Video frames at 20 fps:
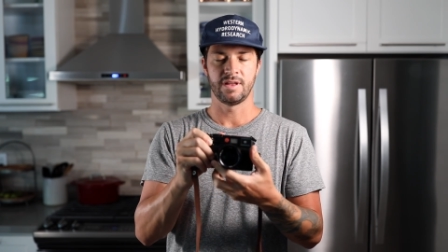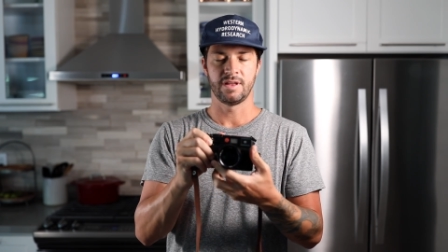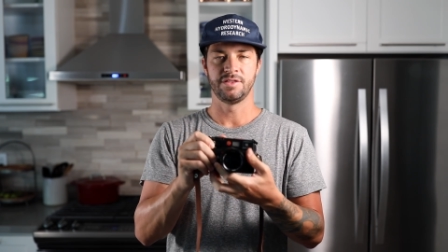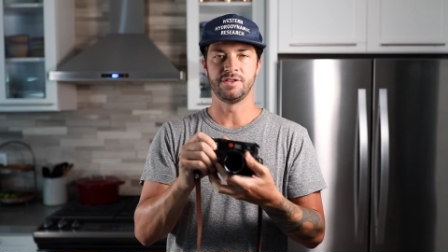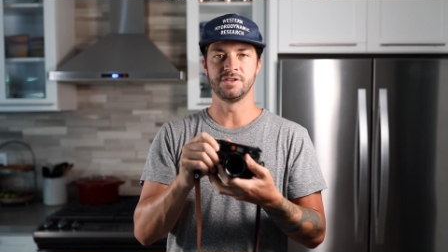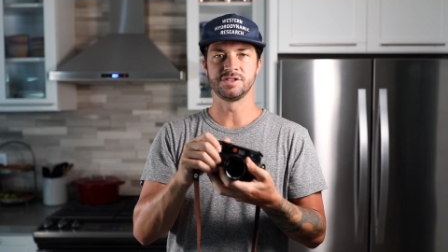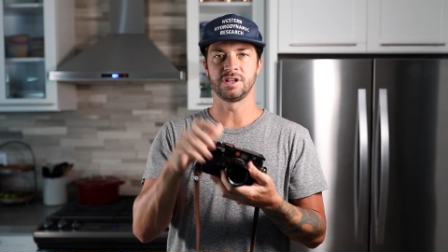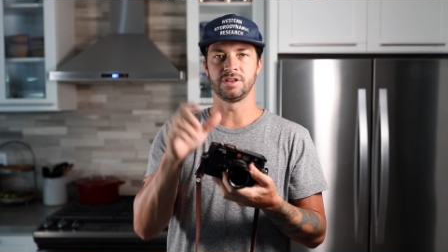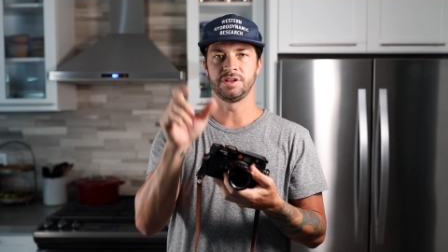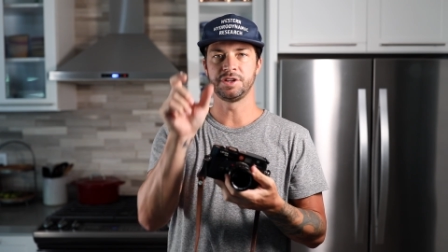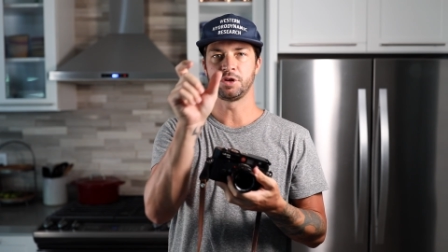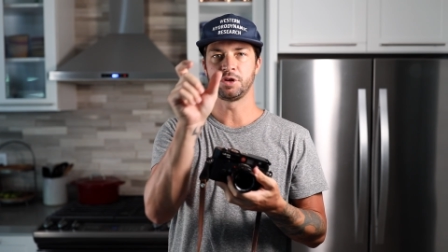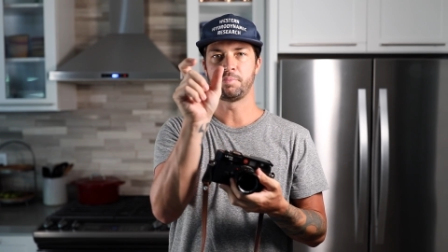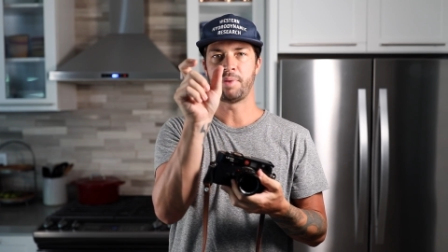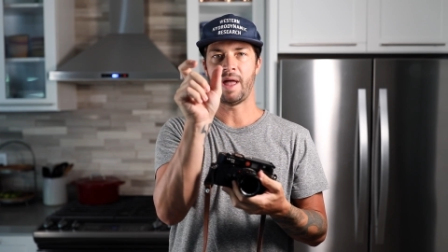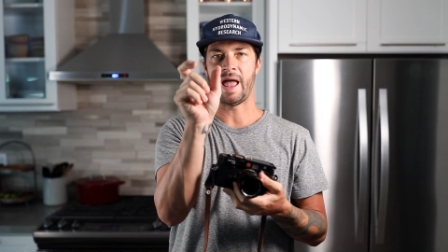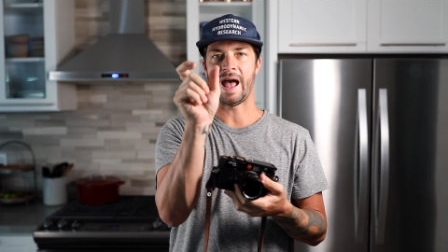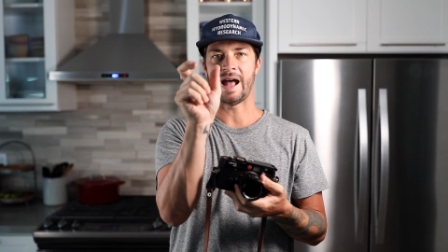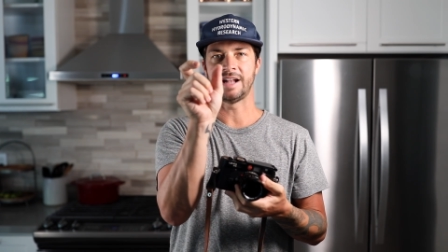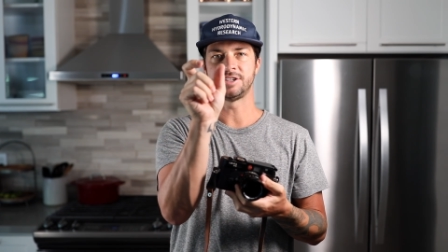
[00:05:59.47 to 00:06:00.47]
there's a little
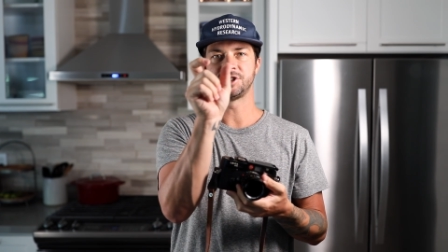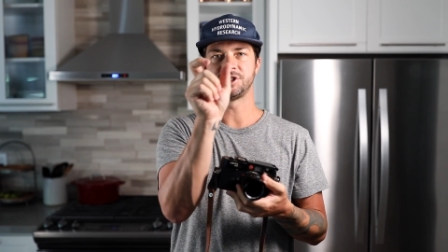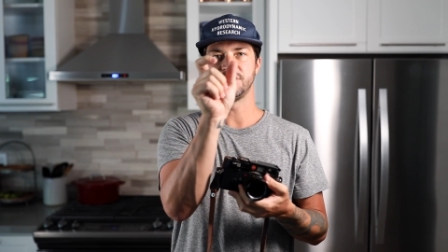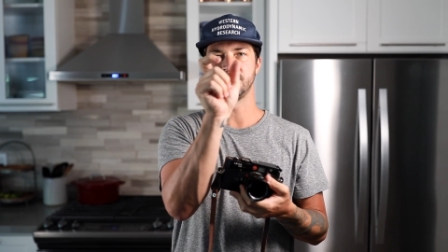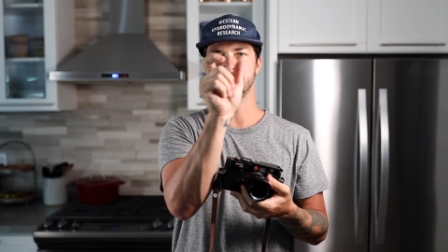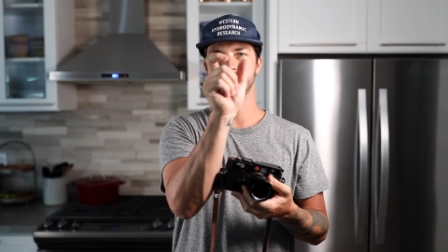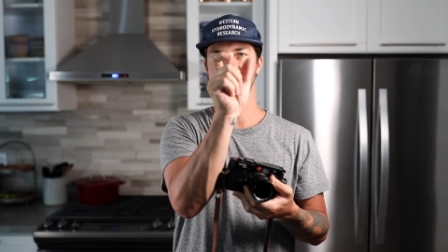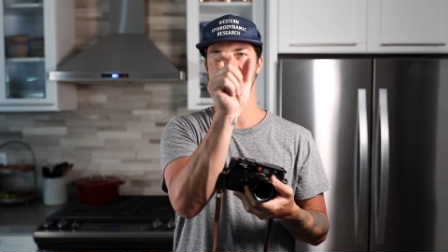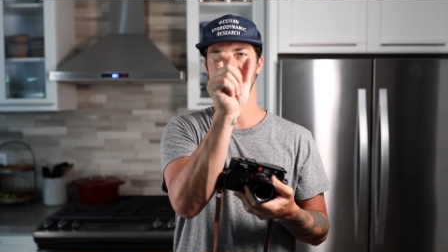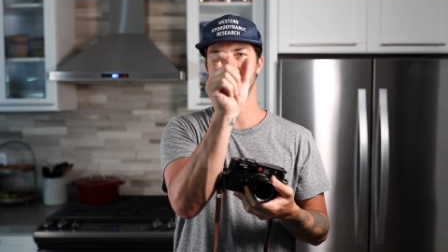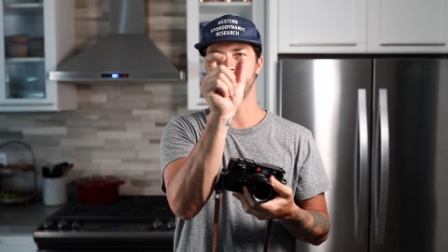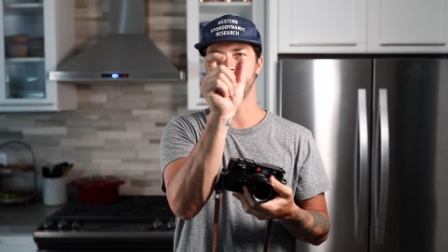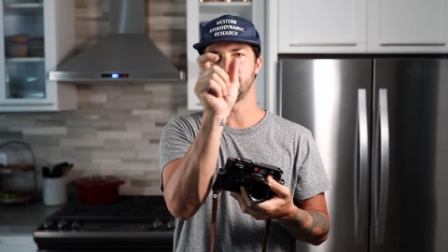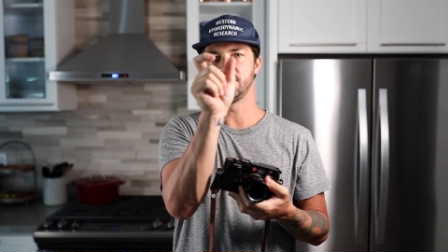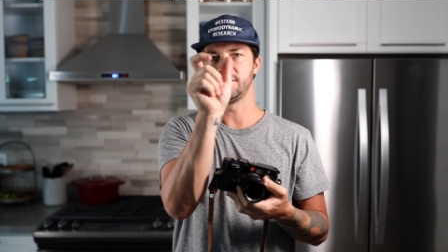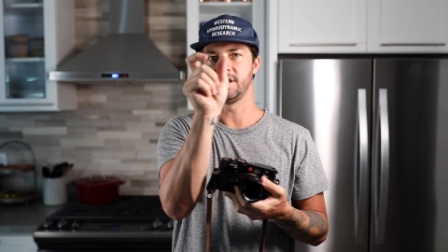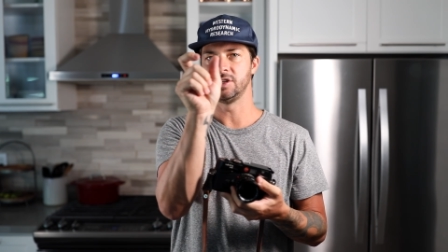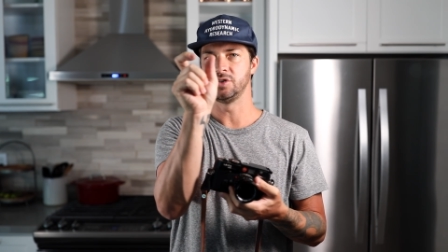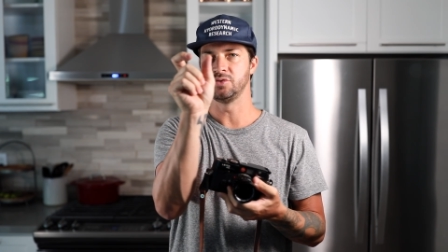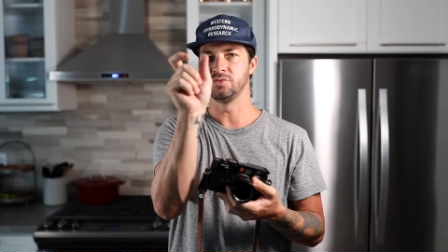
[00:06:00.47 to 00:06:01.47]
patch in the center
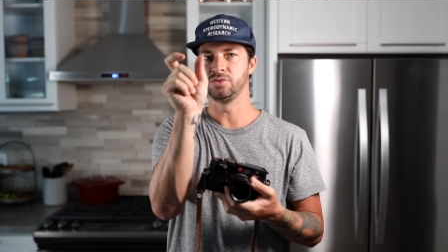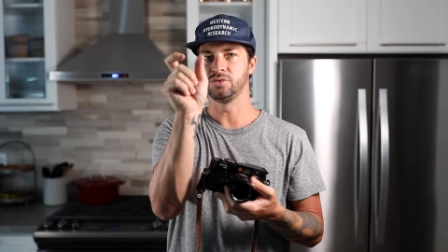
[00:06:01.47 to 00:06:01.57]
that you